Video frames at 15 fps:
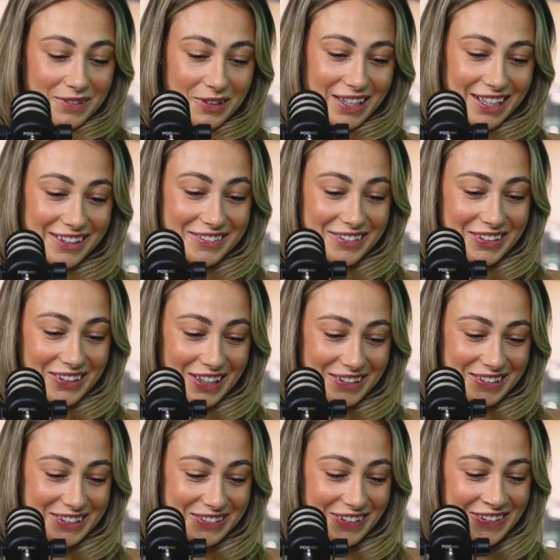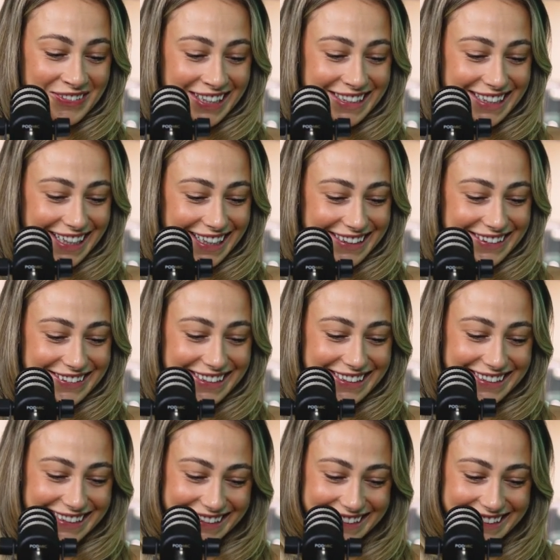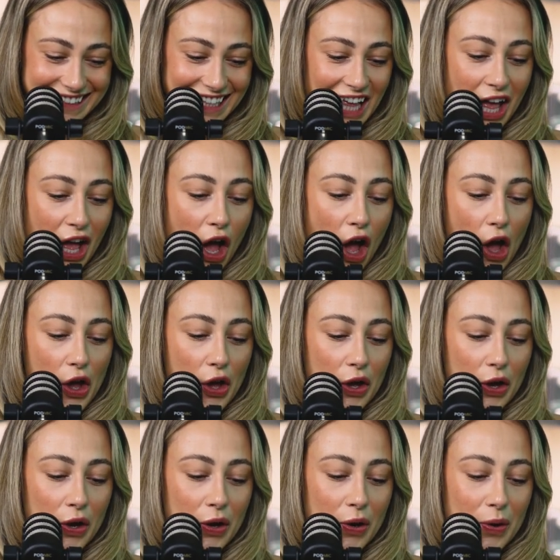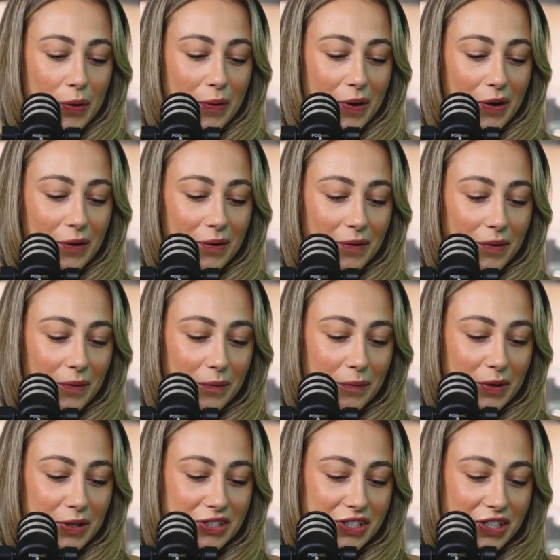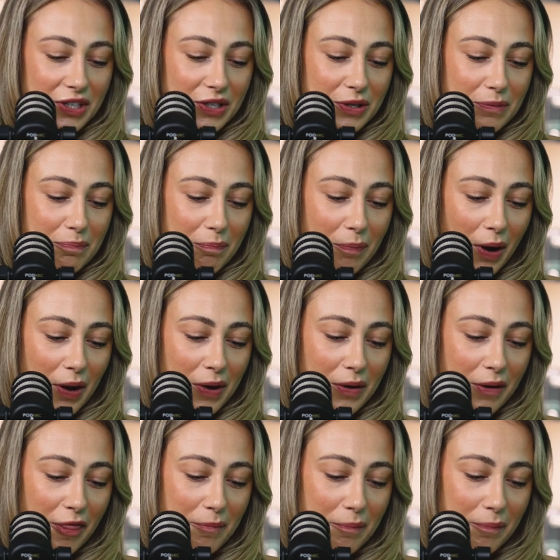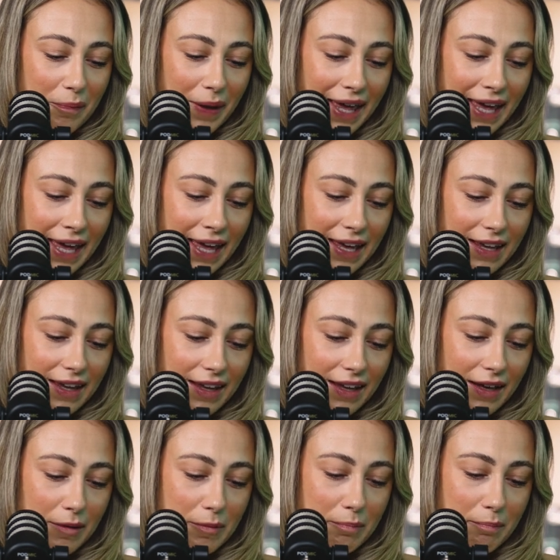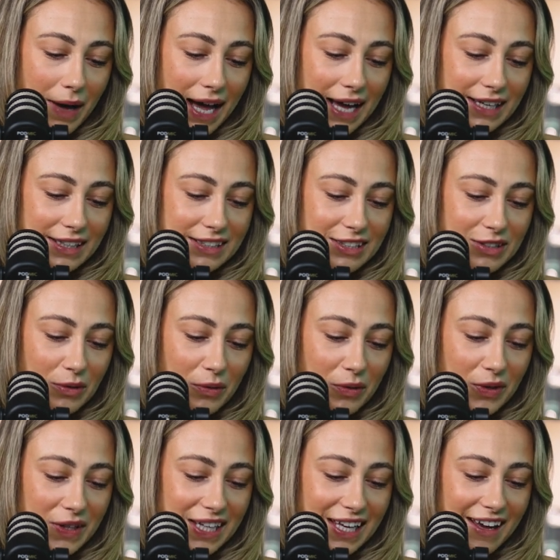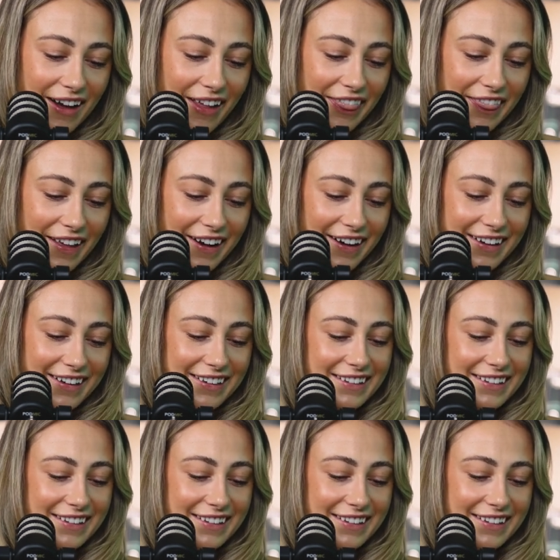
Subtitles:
Oh yeah, I forgot I was the one reading out the questions. Who would you both pick, Max or the other?